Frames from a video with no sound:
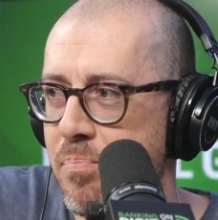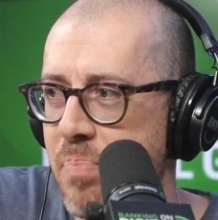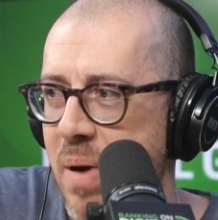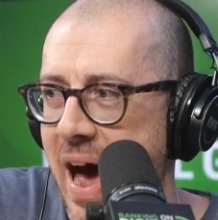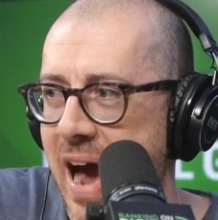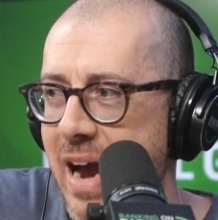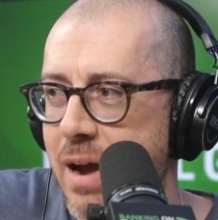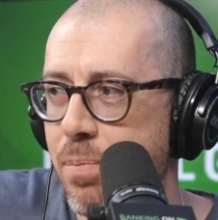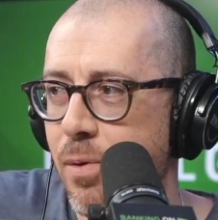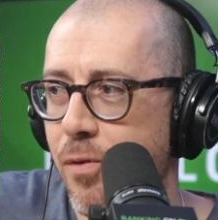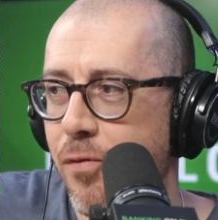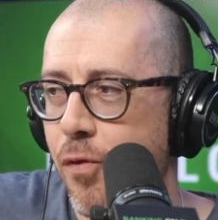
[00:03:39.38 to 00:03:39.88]

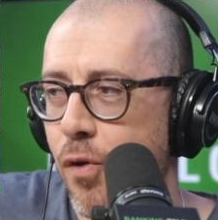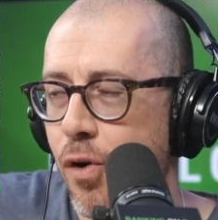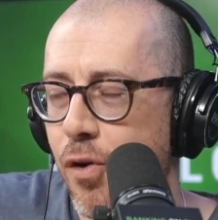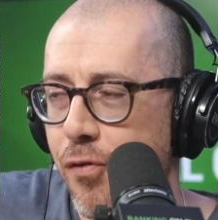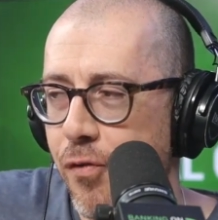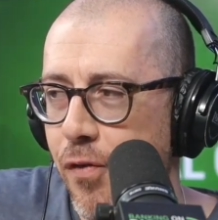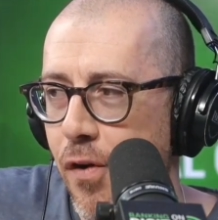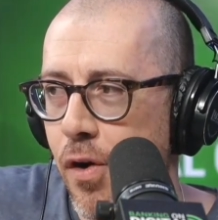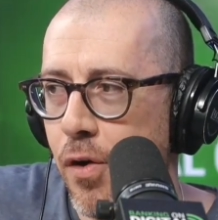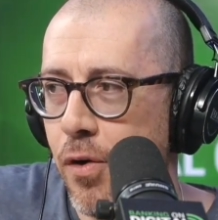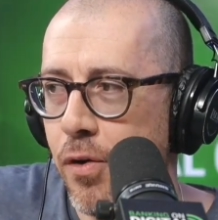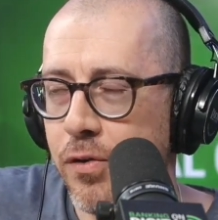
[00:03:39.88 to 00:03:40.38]
back before
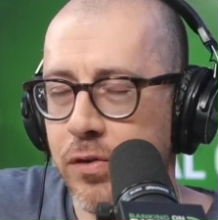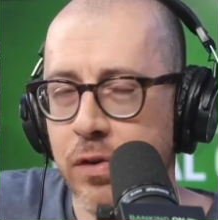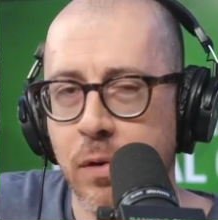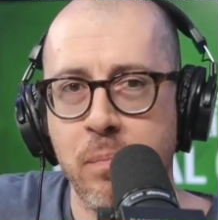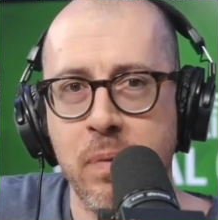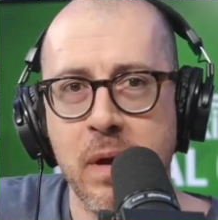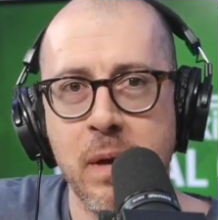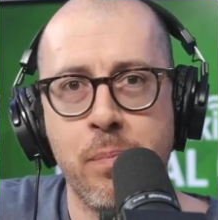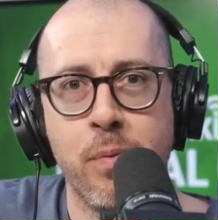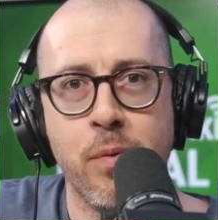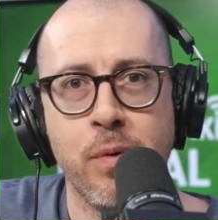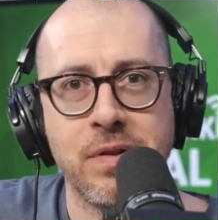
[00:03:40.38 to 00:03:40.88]
phones
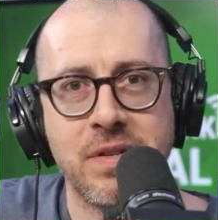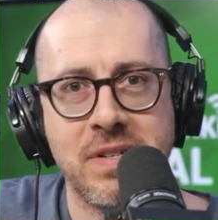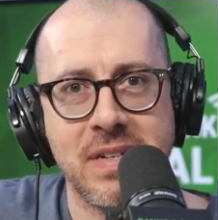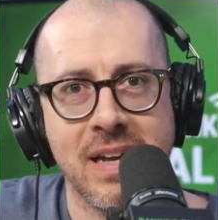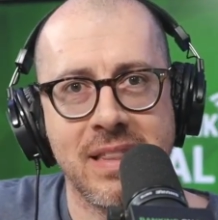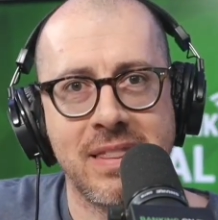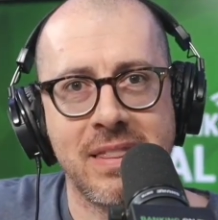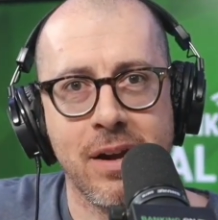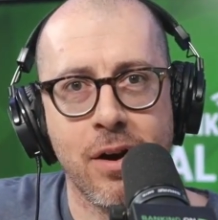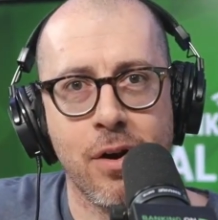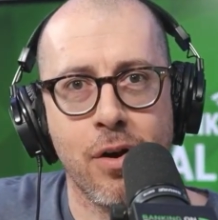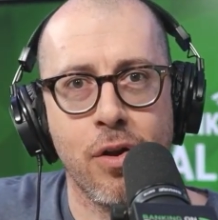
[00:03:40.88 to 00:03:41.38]
and people would
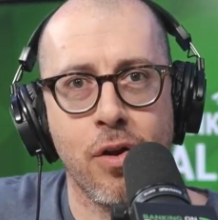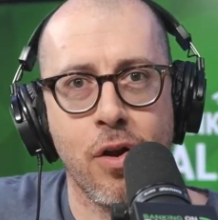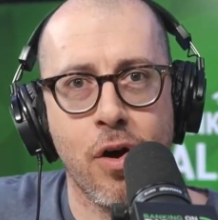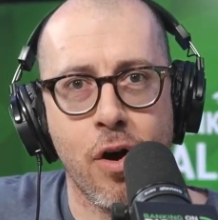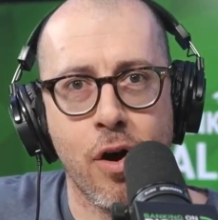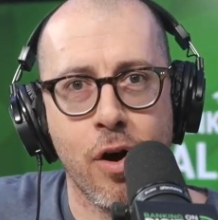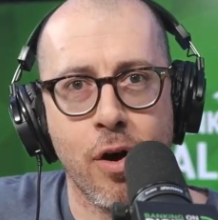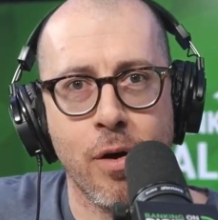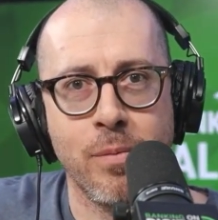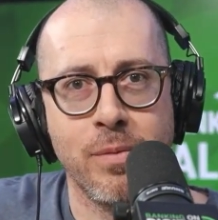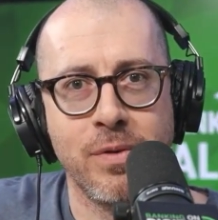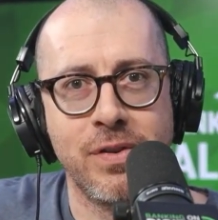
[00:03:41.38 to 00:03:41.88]
set their
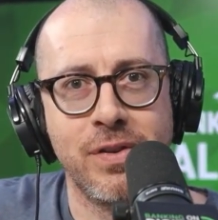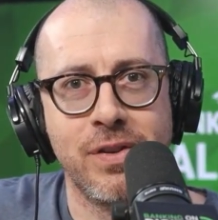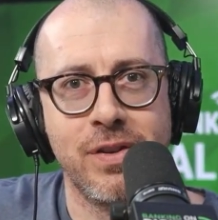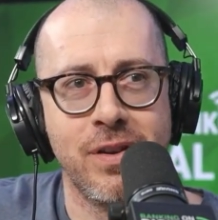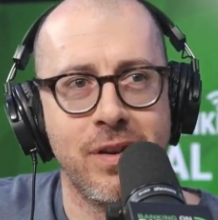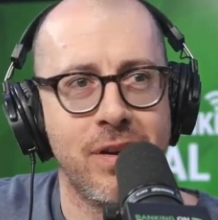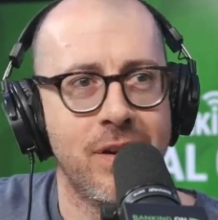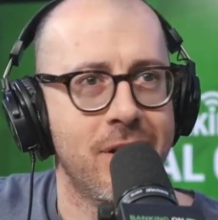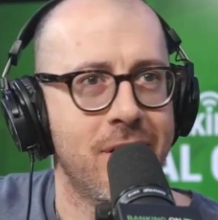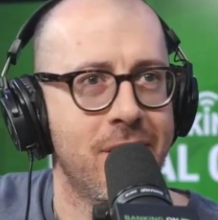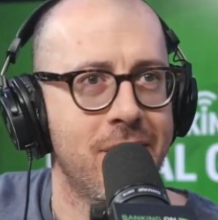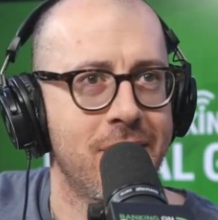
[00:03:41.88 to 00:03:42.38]
alarms,